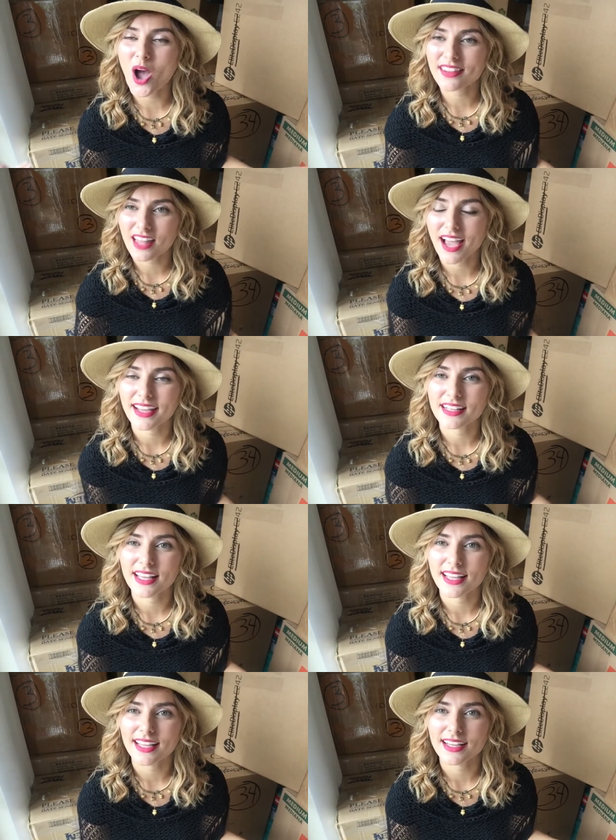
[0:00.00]
online
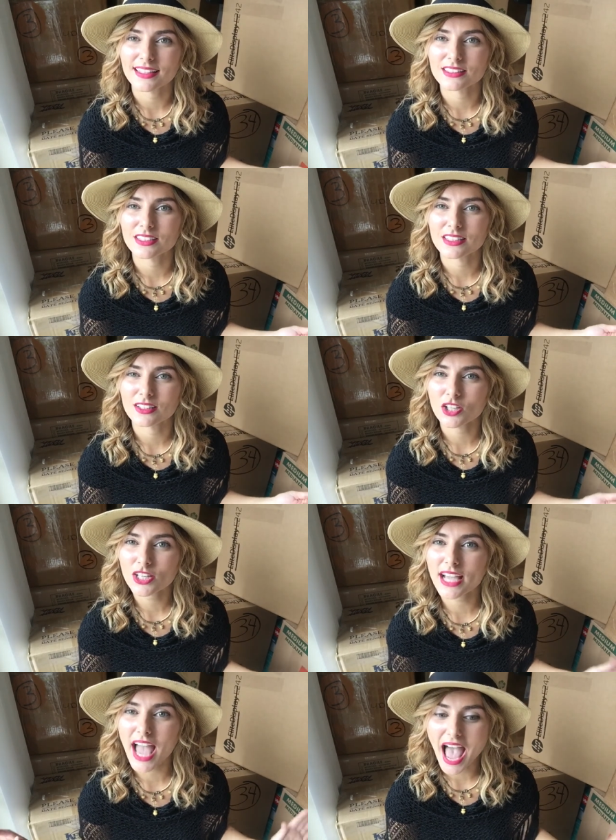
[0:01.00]
and
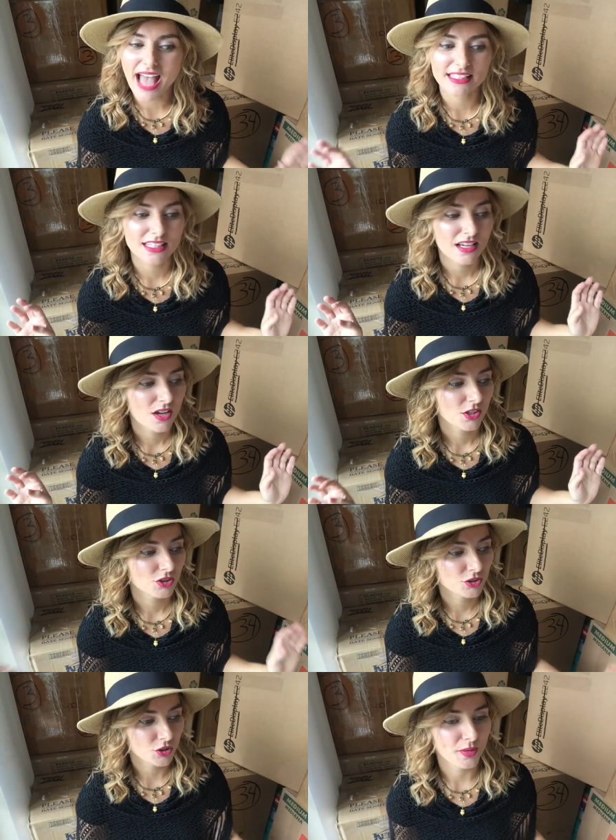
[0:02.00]
look at
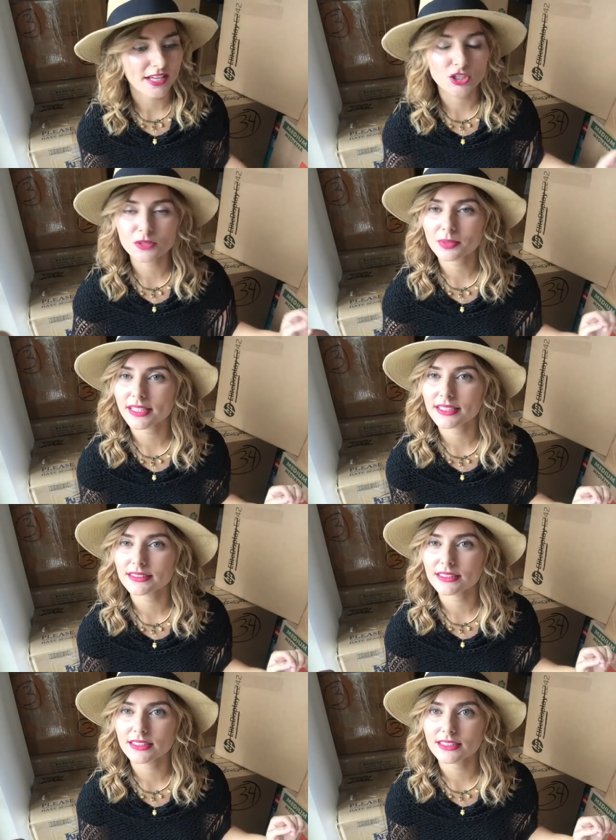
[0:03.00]
donation
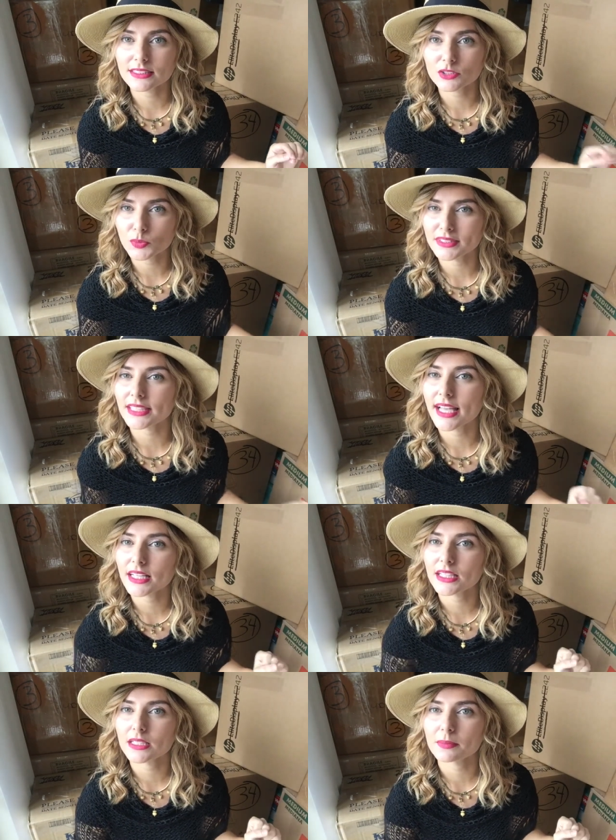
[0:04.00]
places,
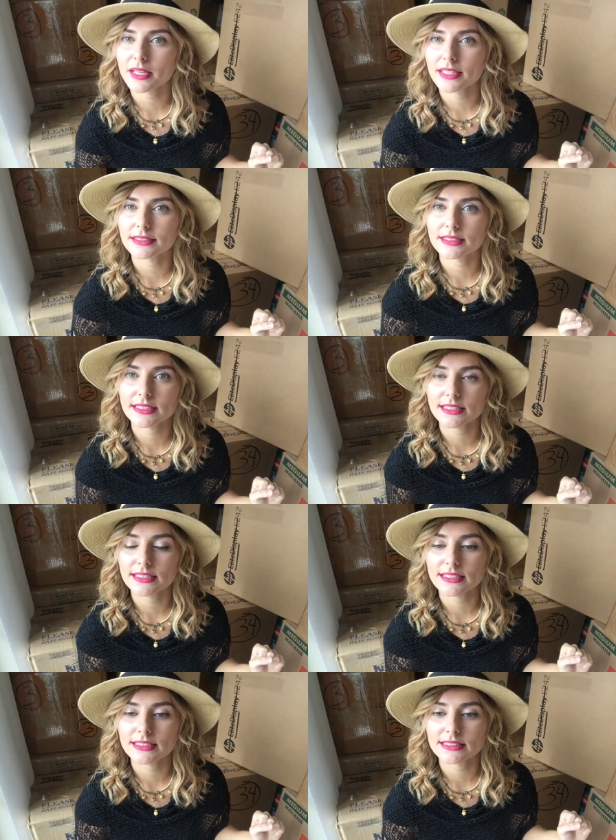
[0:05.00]
recycling
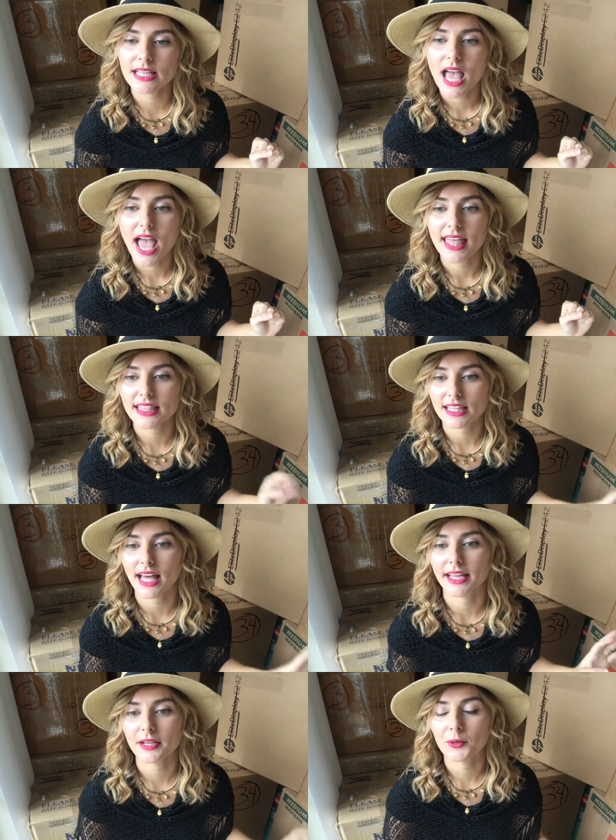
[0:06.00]
places, and the
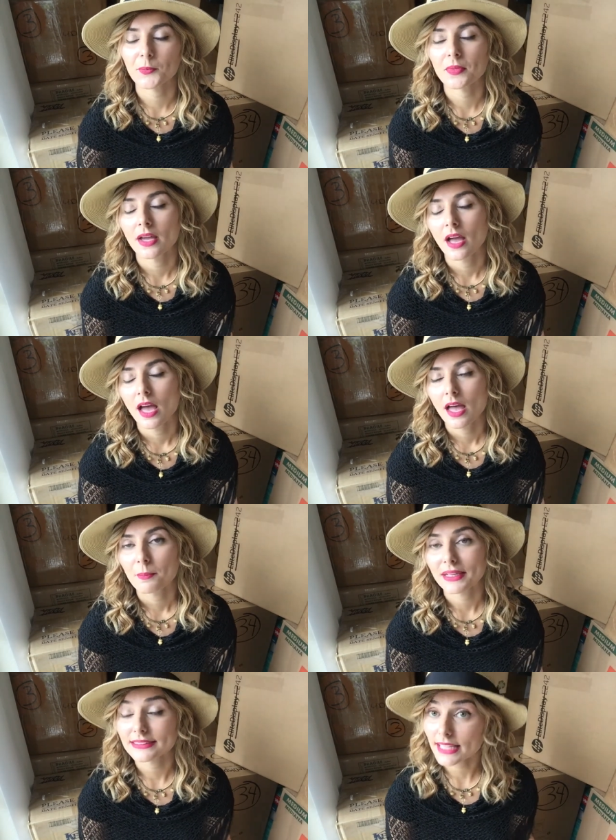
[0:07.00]
like.
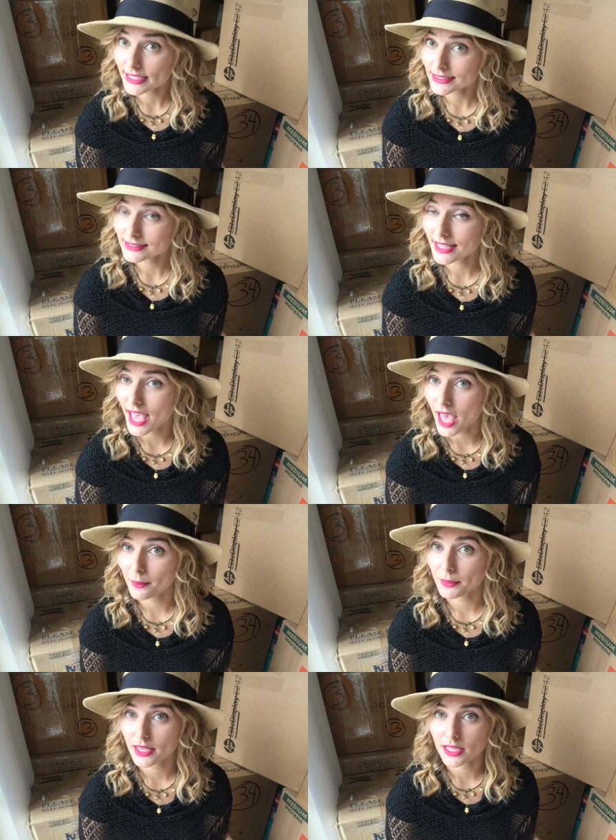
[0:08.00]
My second tip